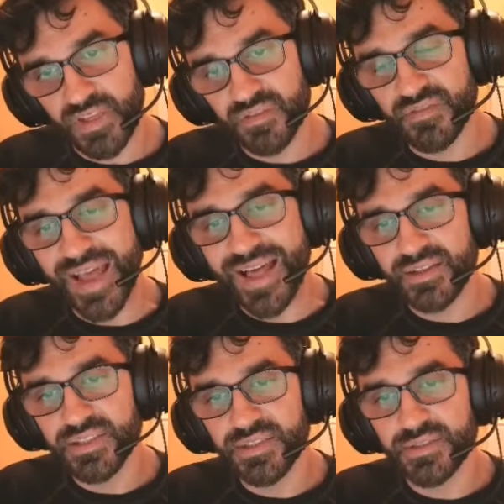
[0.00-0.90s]

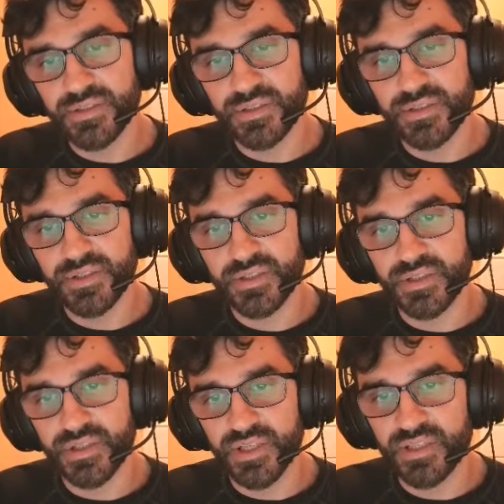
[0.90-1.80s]
valid,
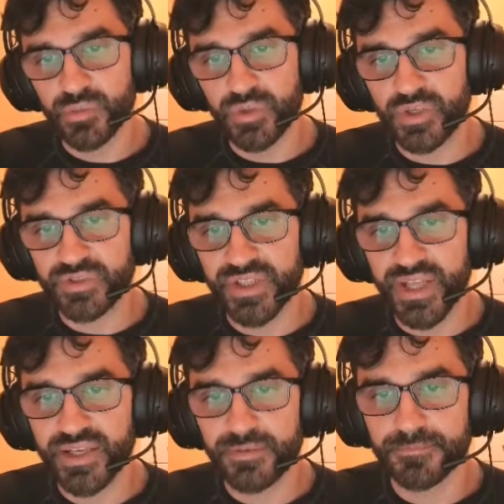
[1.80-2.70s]
it will then